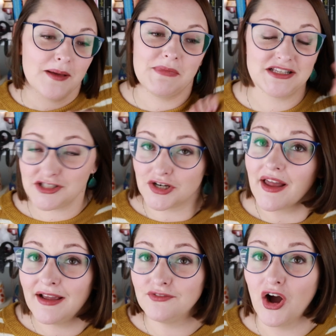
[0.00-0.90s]
My sister and
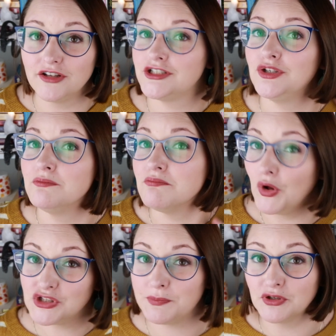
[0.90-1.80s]
I have gone to
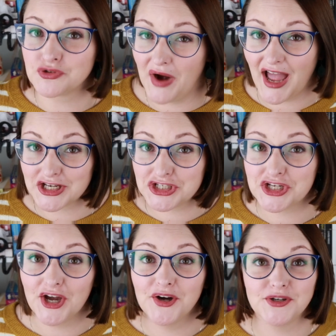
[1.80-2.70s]
multiple drag
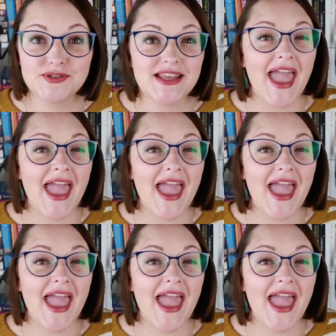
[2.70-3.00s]
shows,